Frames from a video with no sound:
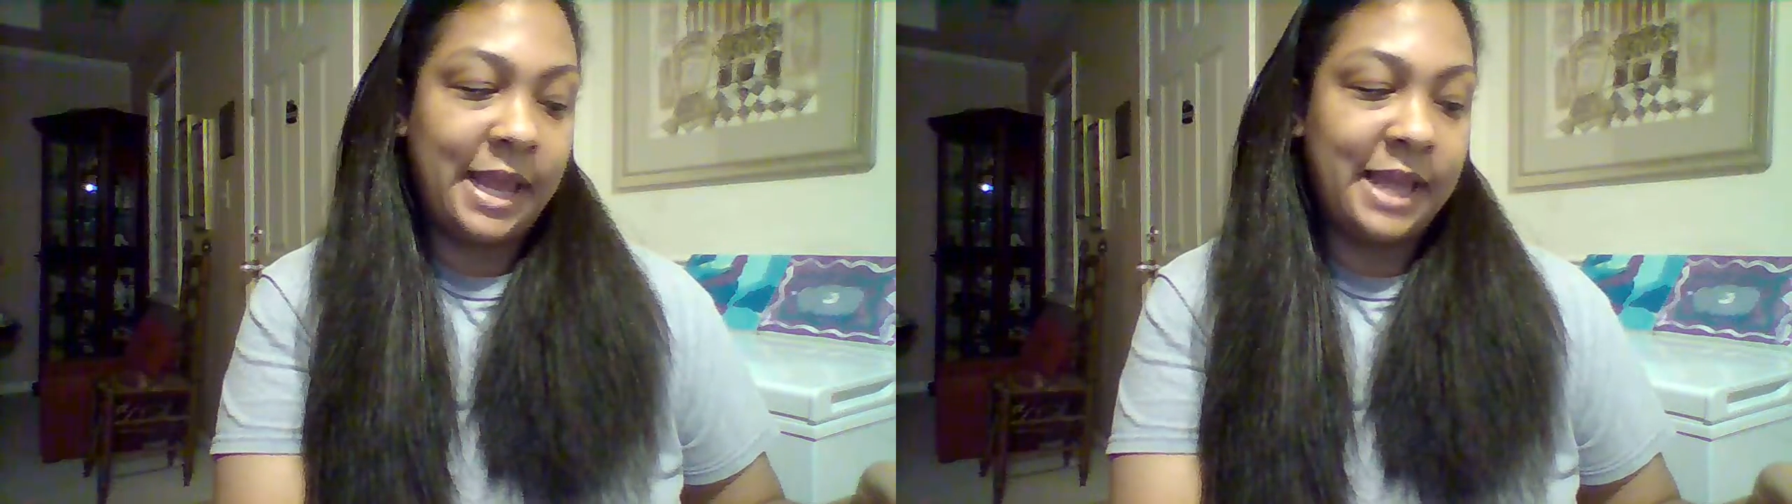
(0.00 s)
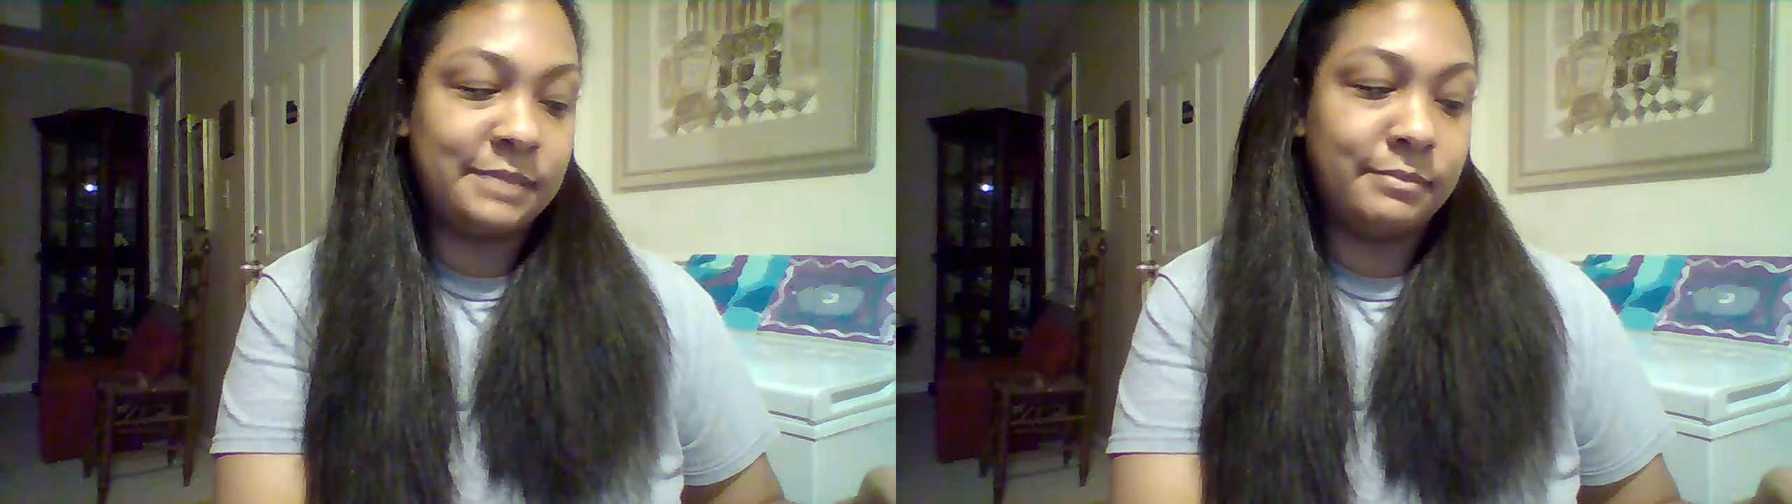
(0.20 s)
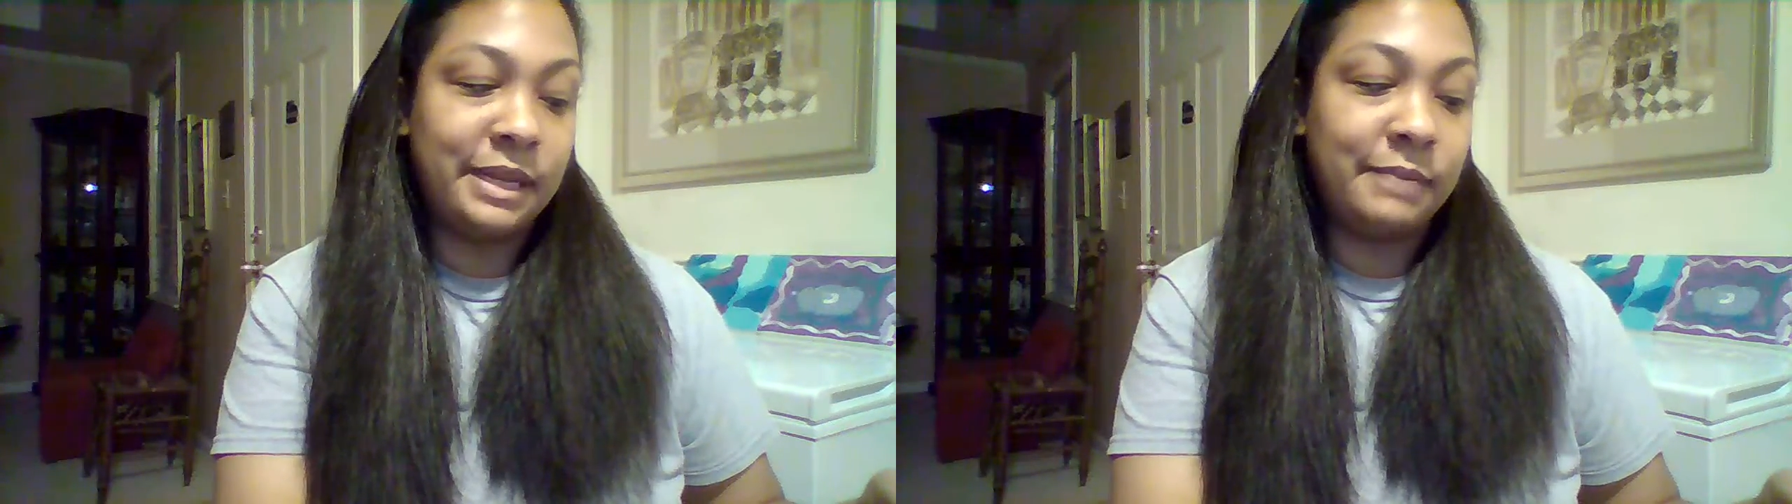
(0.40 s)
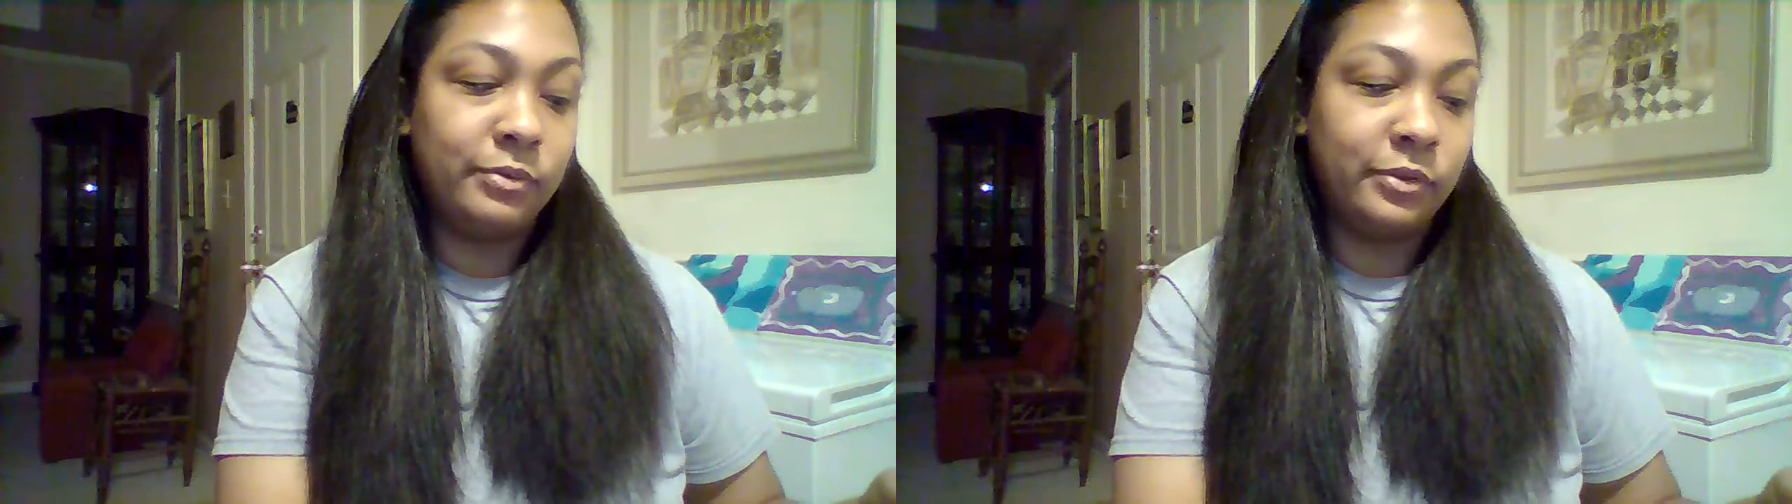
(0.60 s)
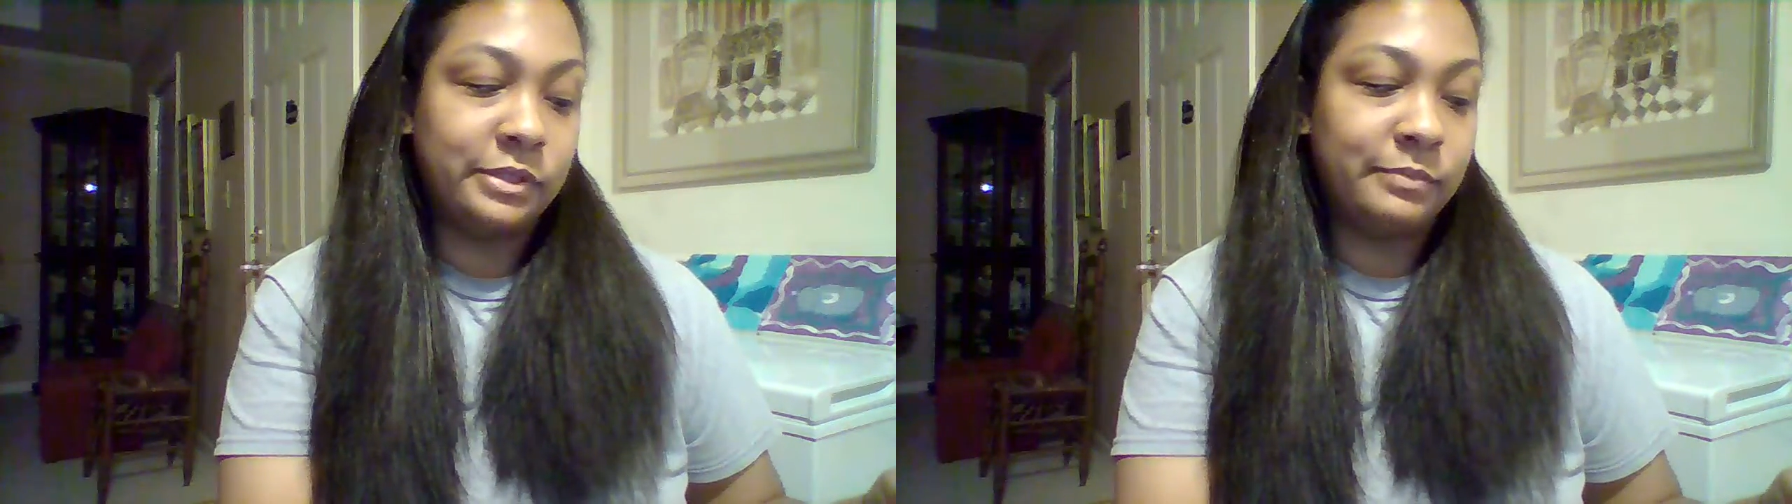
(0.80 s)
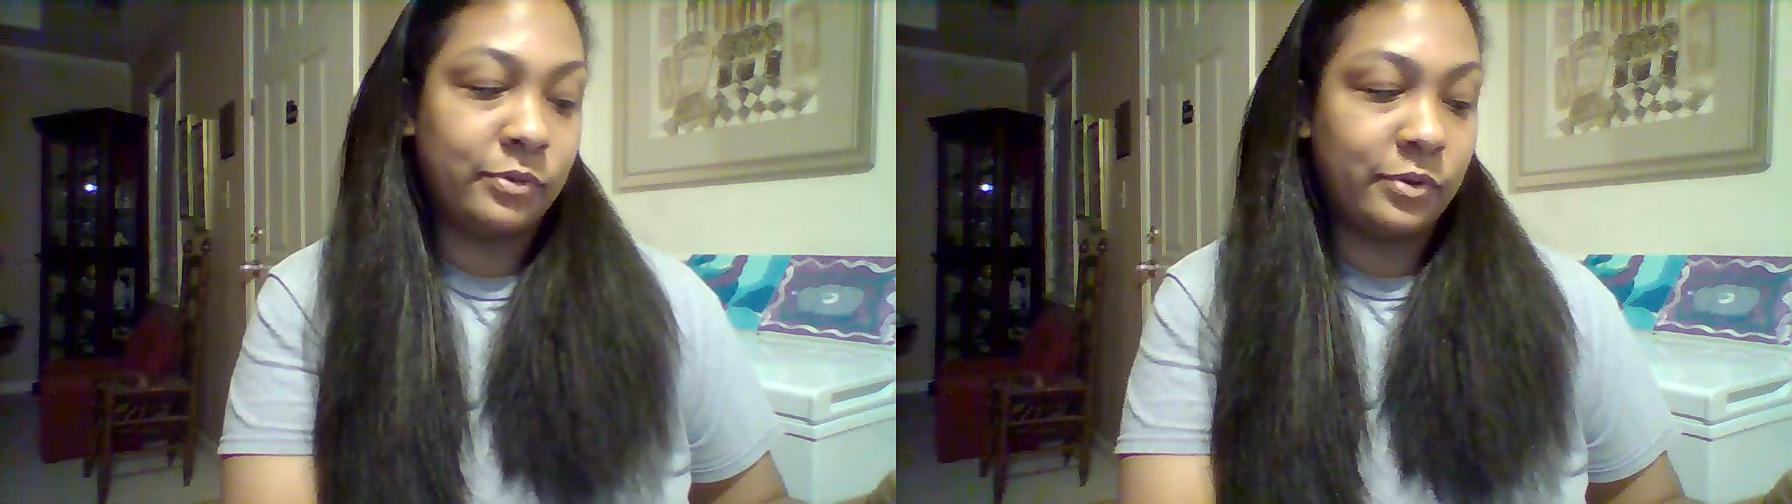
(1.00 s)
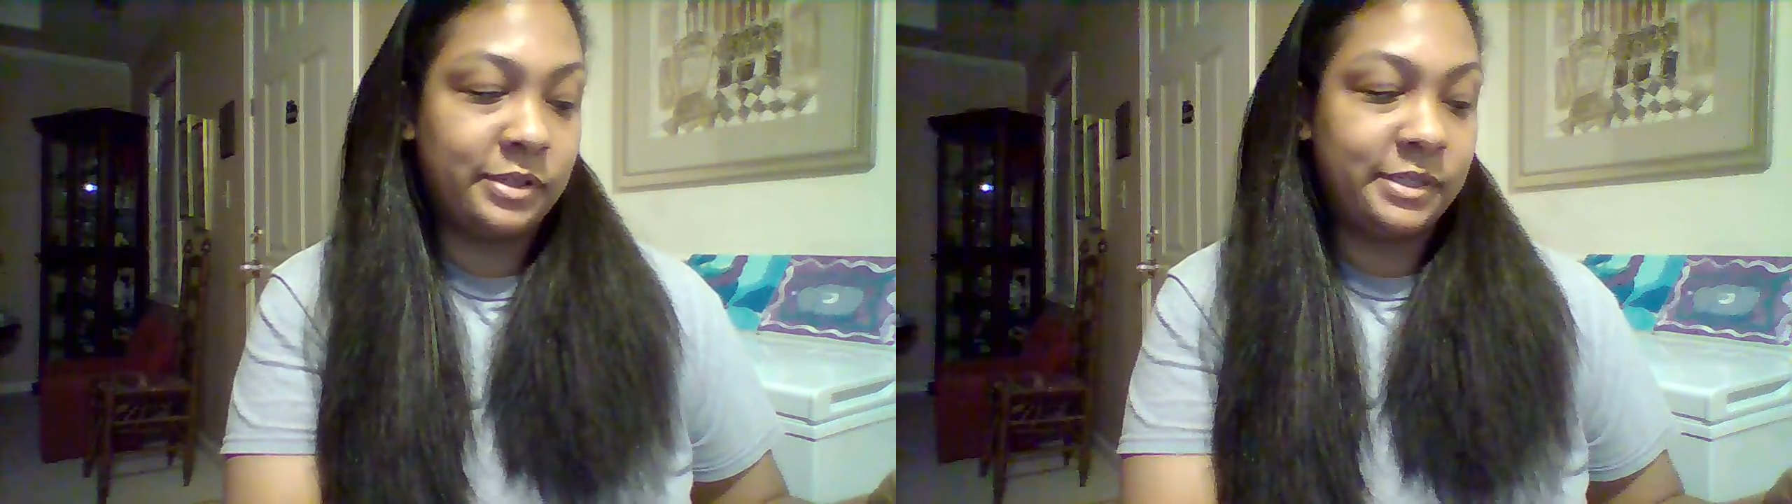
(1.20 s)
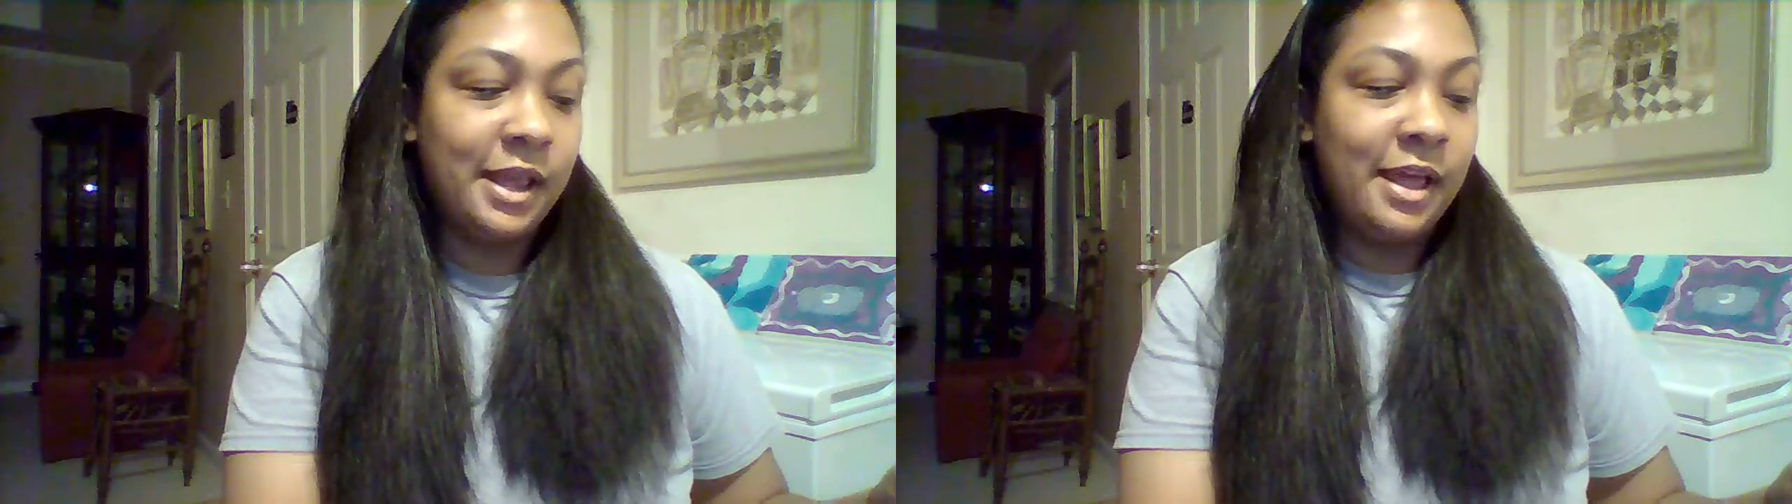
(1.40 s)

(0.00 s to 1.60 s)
as many bulletin boards